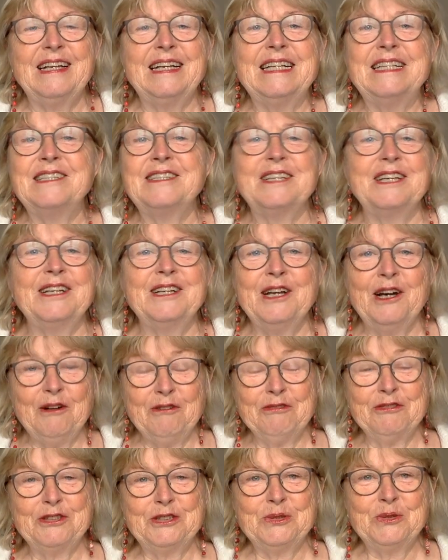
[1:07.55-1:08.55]
it's
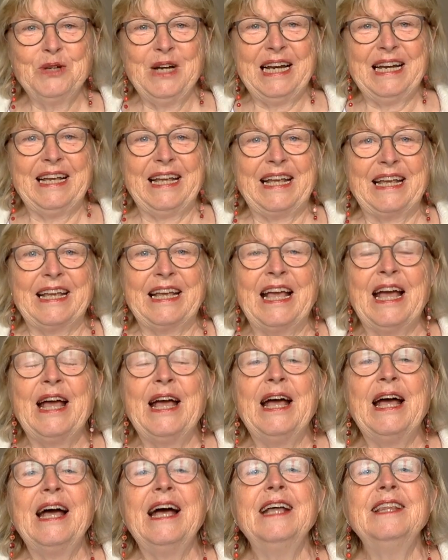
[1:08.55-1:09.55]
enough doodling
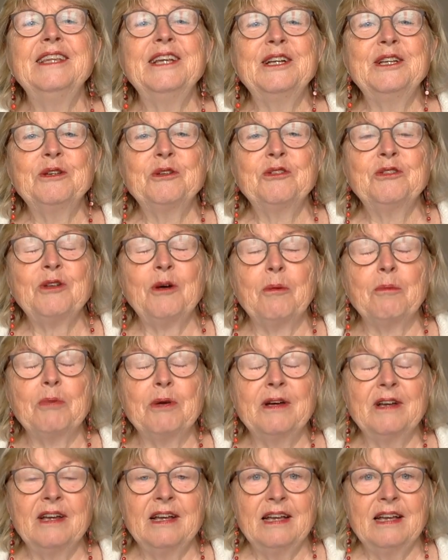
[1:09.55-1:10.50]
and then you stop.